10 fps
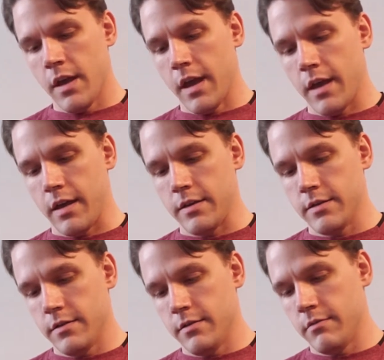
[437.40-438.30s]
and
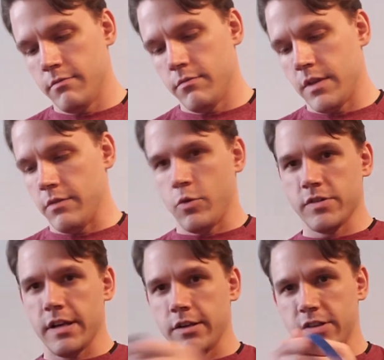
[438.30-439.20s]
then of
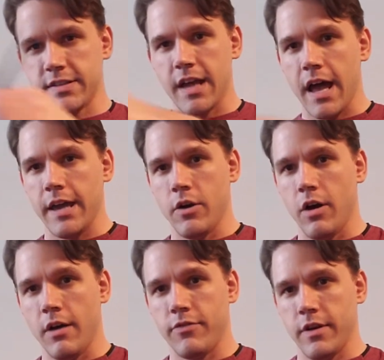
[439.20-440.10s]
course I could just tie it
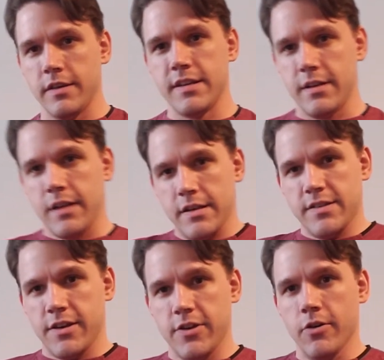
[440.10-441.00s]
off, and I tend to kind of
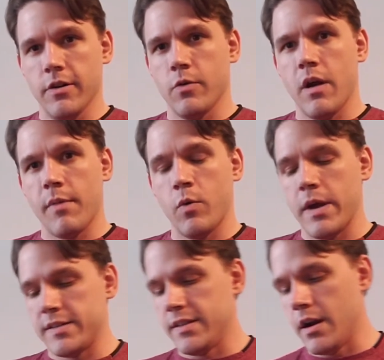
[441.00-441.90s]
secure it around my
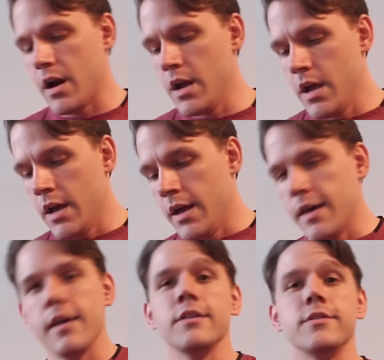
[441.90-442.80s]
waist there.
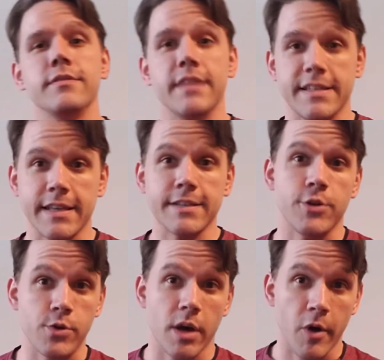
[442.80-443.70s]
These things
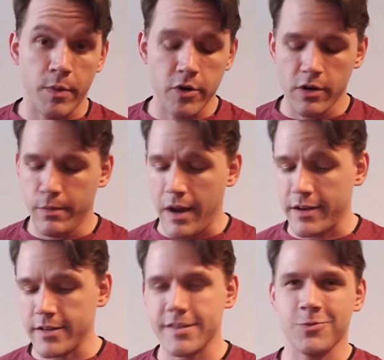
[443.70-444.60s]
do come open during
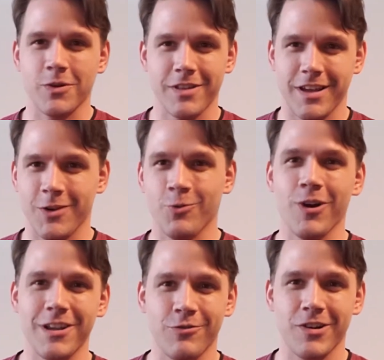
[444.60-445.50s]
practice. It's one of the kind of
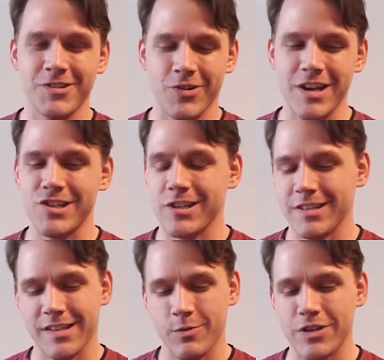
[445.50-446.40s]
running
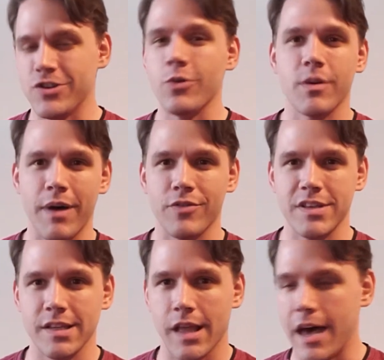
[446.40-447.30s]
frustrations, and we joke about
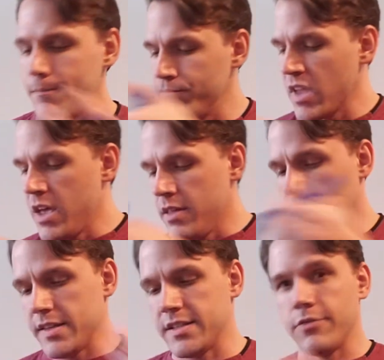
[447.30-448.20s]
this a lot.
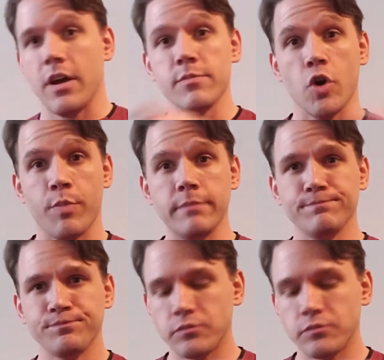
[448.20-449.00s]
This stuff comes open,